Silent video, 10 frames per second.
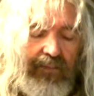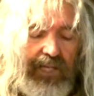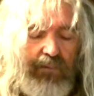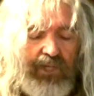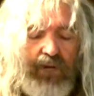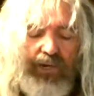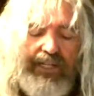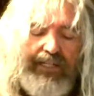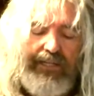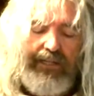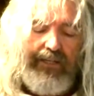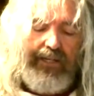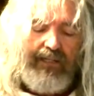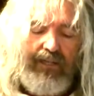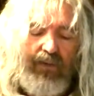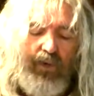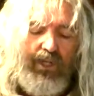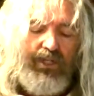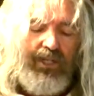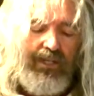It was already getting light
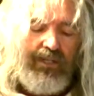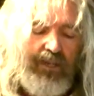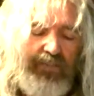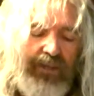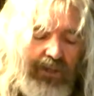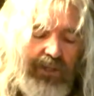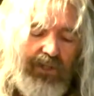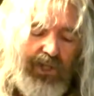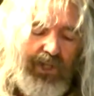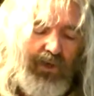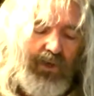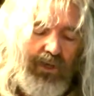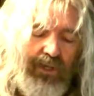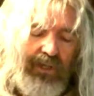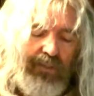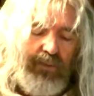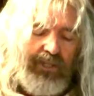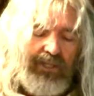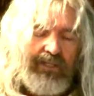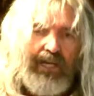when Jesus appeared on the shore, but
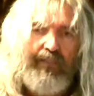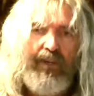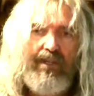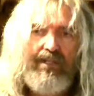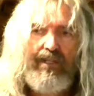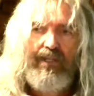the disciples